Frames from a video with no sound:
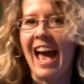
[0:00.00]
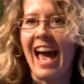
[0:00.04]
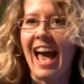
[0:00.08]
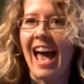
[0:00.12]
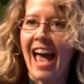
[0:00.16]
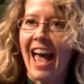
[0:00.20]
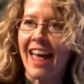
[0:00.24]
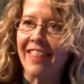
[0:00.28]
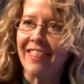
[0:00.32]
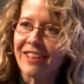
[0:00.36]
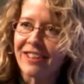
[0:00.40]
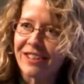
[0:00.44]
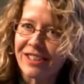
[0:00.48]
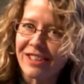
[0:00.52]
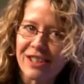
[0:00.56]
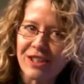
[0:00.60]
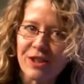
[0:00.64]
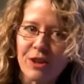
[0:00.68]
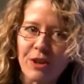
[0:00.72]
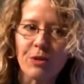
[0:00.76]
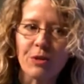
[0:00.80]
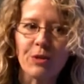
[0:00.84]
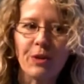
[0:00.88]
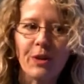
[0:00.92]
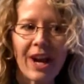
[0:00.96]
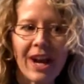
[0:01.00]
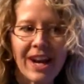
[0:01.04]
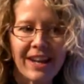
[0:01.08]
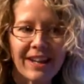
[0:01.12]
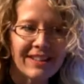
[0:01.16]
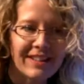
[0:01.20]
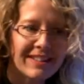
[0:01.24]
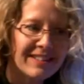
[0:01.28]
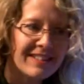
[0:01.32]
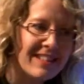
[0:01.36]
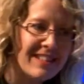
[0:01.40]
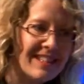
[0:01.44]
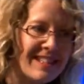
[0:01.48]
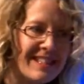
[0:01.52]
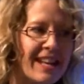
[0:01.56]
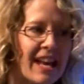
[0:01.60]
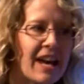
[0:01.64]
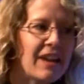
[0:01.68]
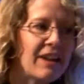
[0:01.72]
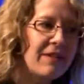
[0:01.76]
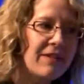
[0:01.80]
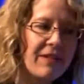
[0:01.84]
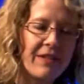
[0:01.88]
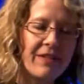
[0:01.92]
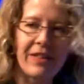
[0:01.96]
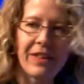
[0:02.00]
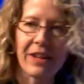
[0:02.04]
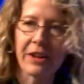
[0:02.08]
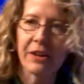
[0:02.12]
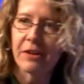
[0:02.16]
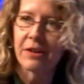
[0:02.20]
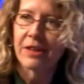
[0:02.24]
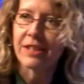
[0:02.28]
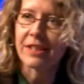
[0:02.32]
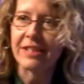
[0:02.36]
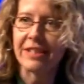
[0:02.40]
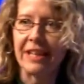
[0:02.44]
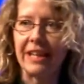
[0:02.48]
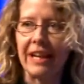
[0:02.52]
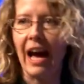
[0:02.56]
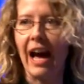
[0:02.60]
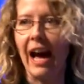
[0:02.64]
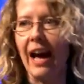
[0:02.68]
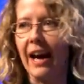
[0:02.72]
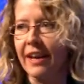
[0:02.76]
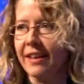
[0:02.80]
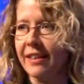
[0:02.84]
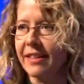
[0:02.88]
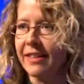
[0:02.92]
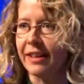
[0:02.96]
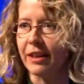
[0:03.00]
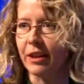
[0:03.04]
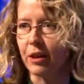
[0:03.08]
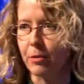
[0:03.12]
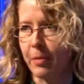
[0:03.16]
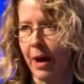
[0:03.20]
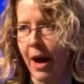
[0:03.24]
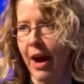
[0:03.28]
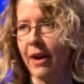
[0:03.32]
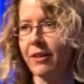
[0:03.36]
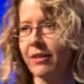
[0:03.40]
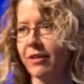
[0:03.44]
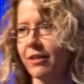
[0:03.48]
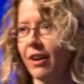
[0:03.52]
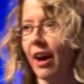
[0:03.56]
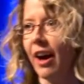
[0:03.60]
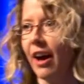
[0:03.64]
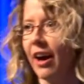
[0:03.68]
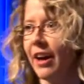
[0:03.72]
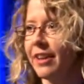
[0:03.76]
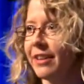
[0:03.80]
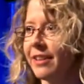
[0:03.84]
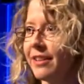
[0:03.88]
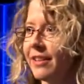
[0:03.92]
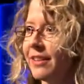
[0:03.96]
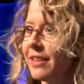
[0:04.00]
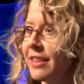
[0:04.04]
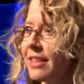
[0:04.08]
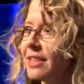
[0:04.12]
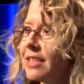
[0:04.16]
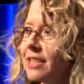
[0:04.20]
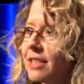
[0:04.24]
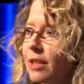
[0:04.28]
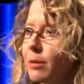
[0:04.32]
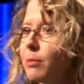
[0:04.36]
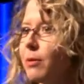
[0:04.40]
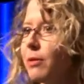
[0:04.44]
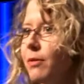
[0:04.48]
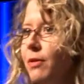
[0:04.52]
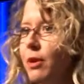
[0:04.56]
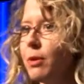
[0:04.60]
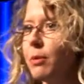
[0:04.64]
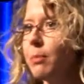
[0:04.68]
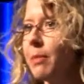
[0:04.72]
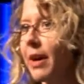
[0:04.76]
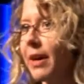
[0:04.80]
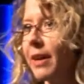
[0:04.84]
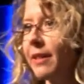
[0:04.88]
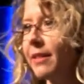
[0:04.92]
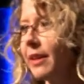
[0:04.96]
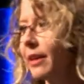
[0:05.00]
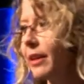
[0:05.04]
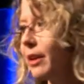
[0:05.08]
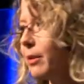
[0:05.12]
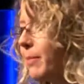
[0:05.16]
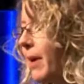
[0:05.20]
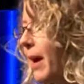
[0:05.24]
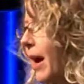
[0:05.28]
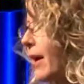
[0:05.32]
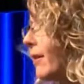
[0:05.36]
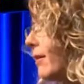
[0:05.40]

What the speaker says: And there's this great set of theories that I think about a lot, that some of you might think about a